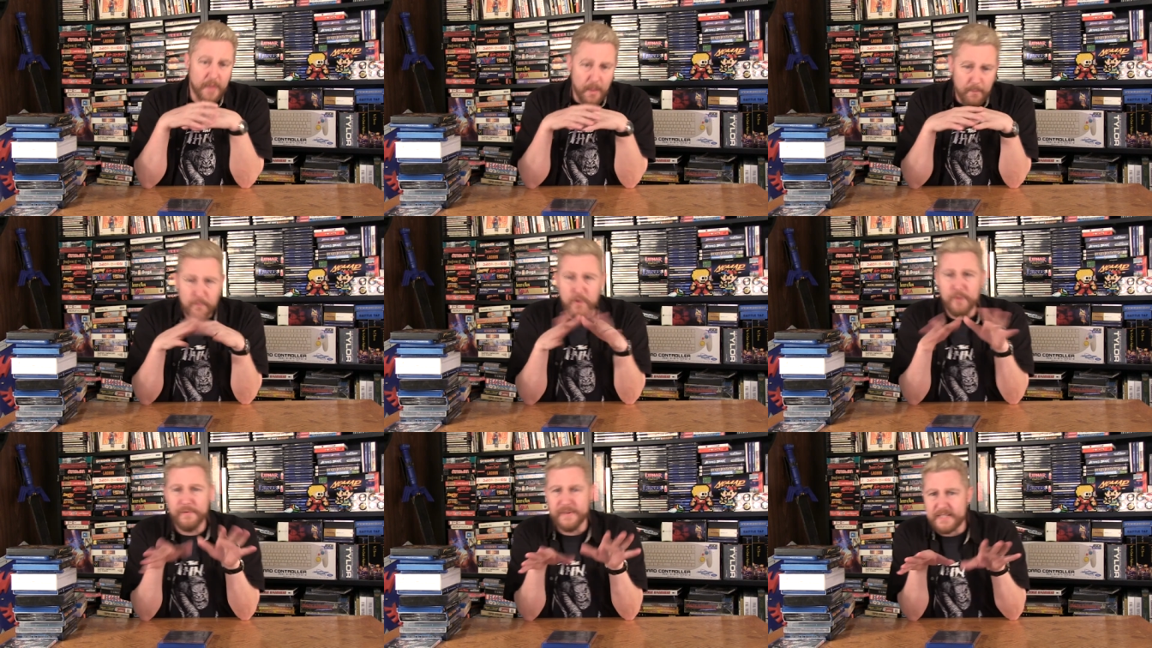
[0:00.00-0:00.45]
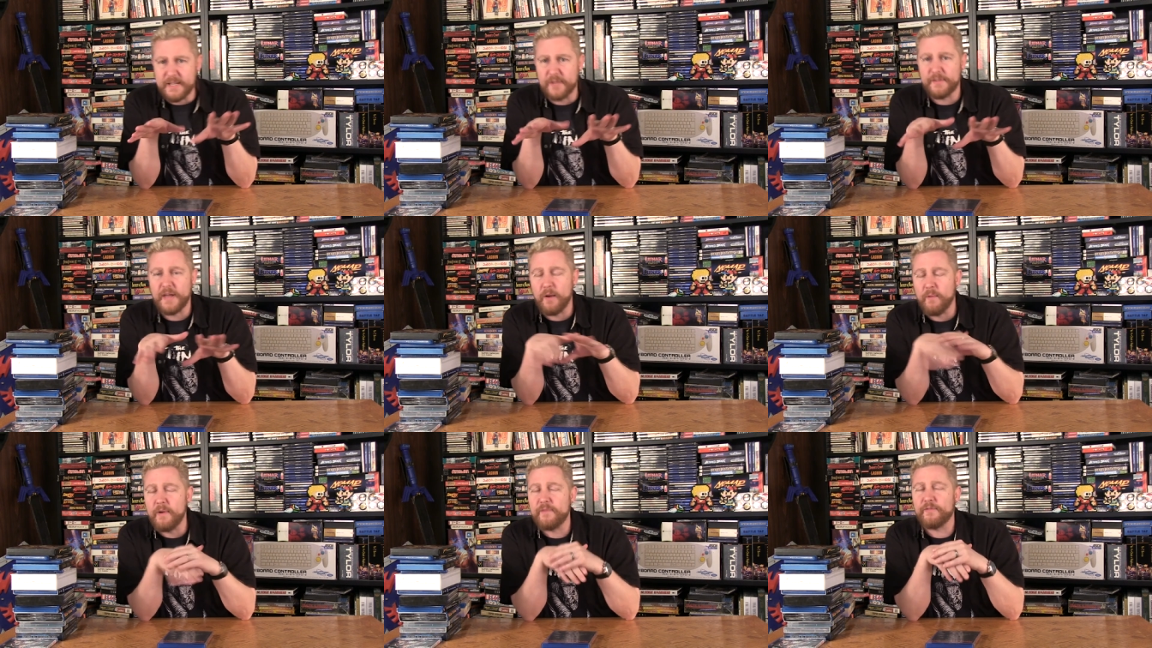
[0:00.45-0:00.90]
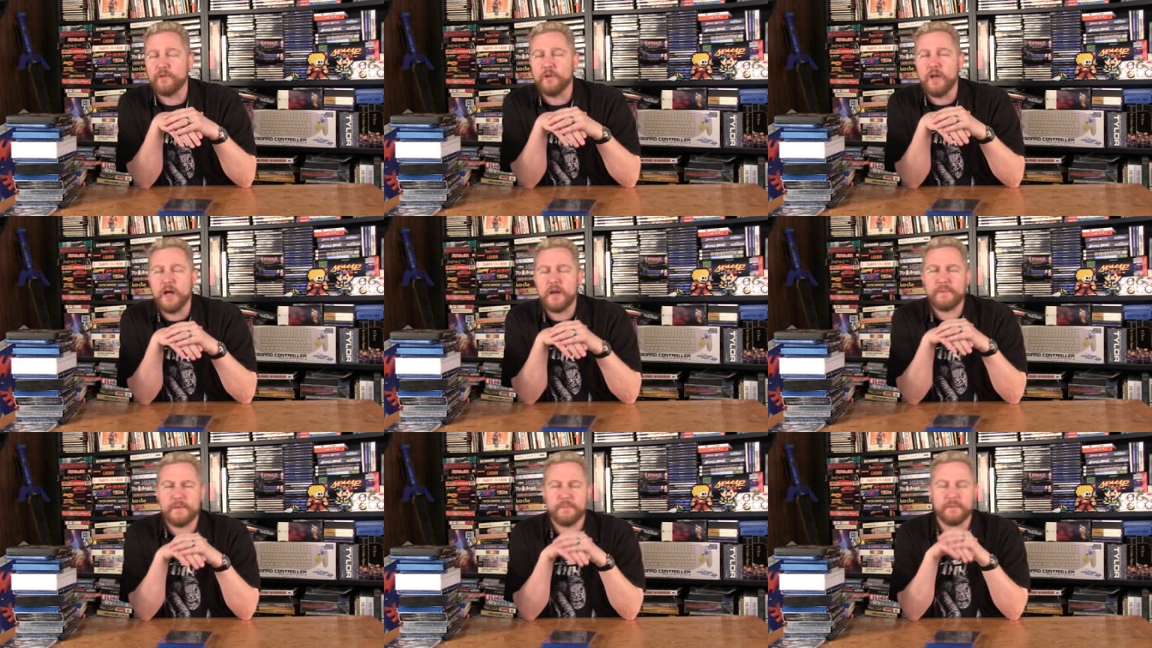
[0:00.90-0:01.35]
Movies are that way for a
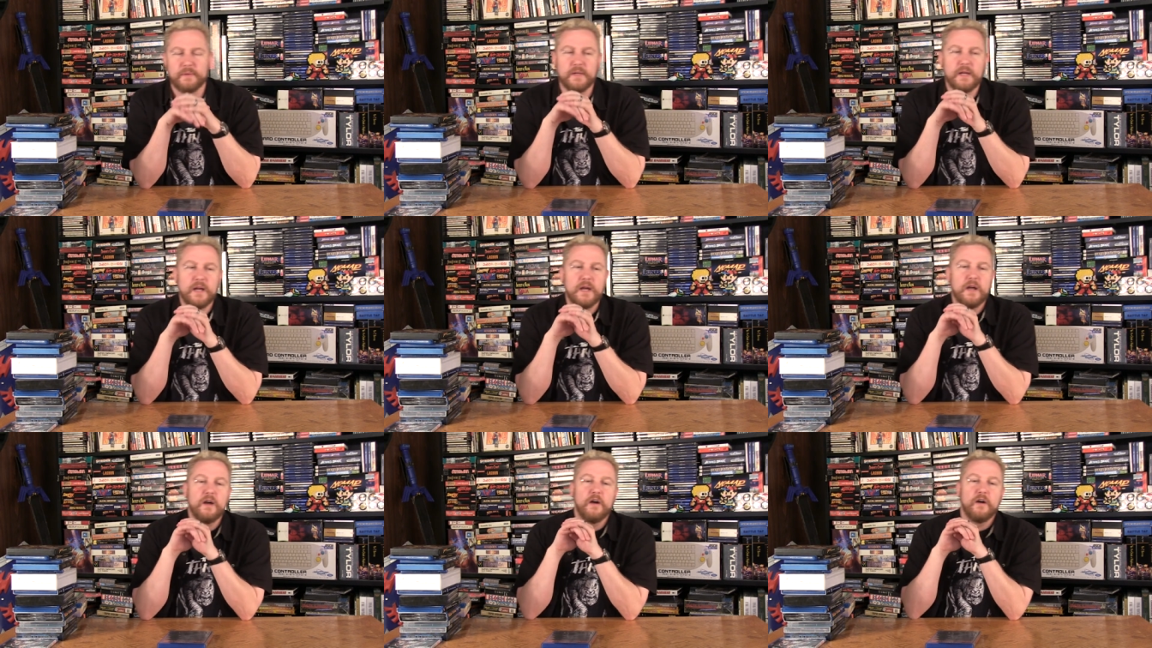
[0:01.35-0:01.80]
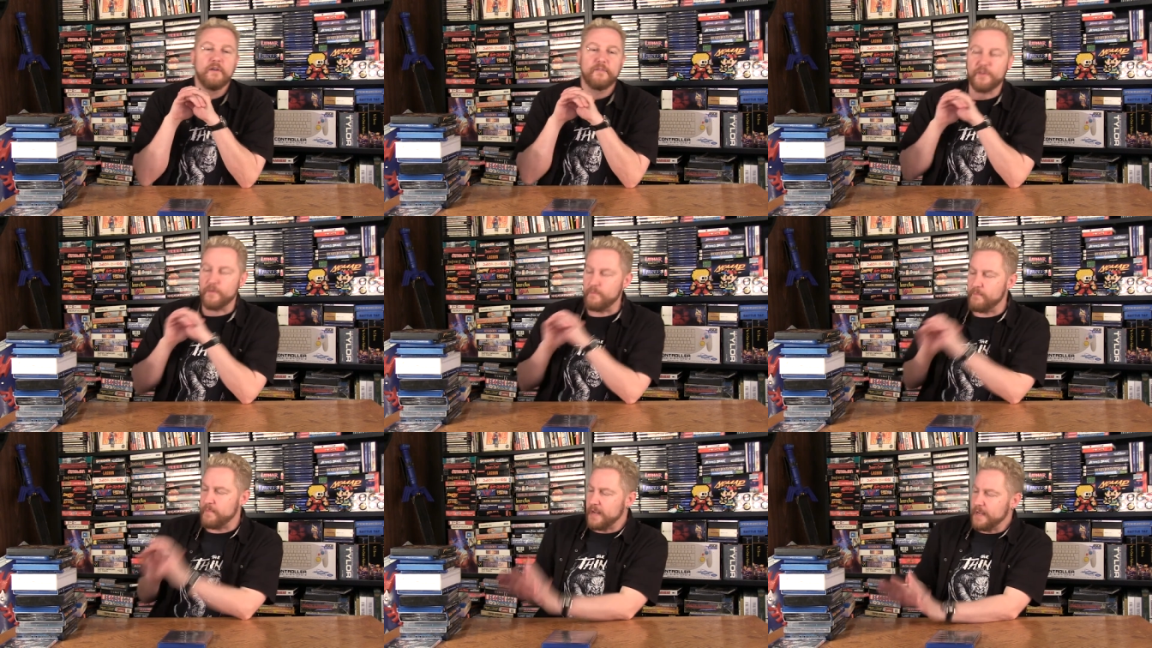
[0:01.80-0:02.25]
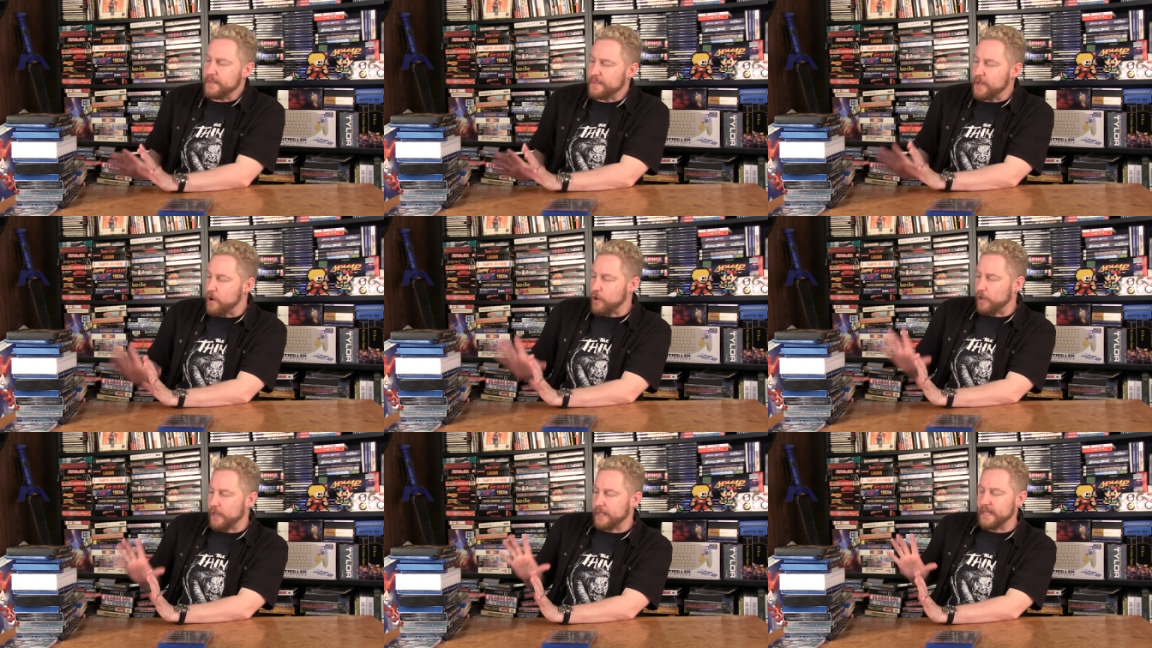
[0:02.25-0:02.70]
lot of people. For me,
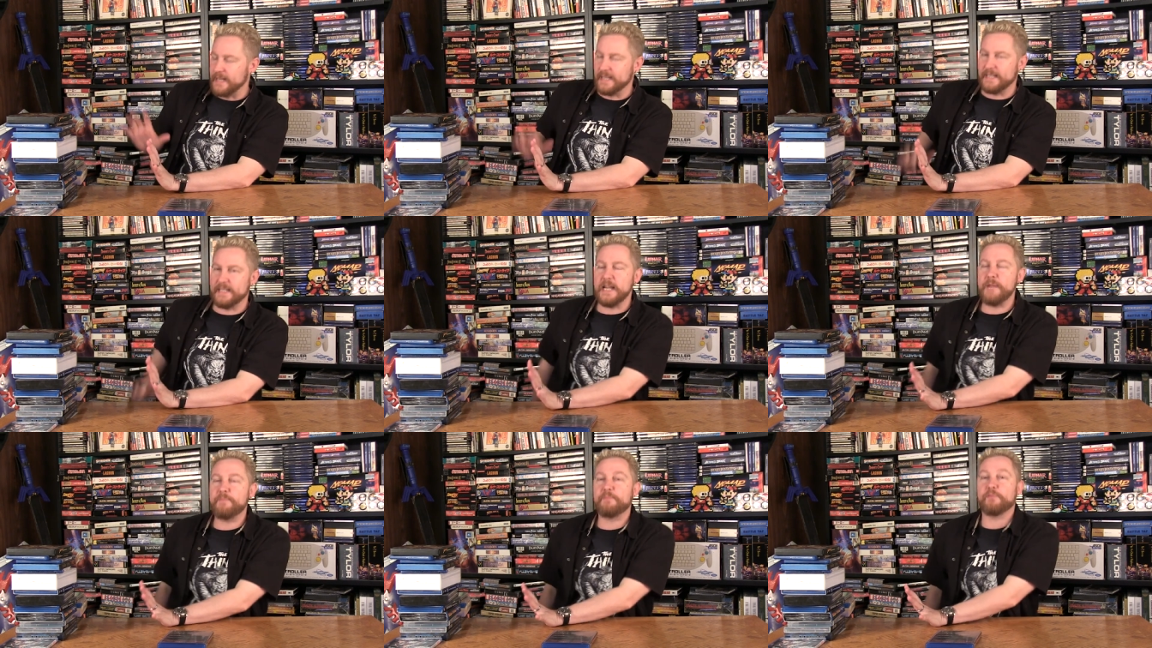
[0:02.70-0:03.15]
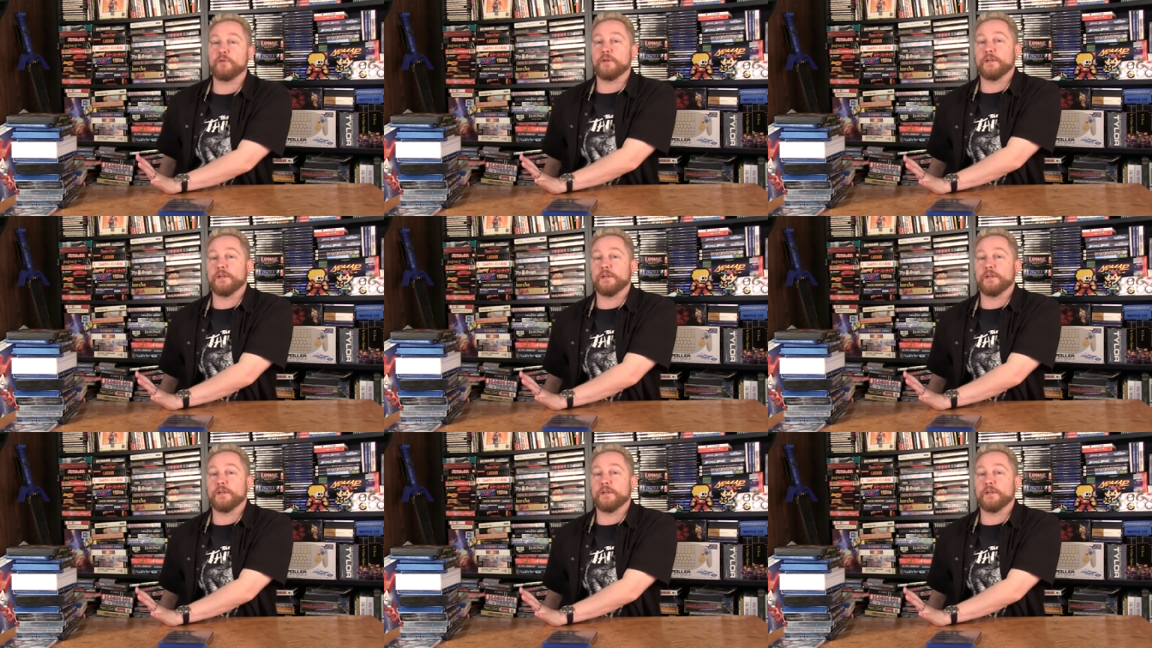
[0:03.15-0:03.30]
they're like a deep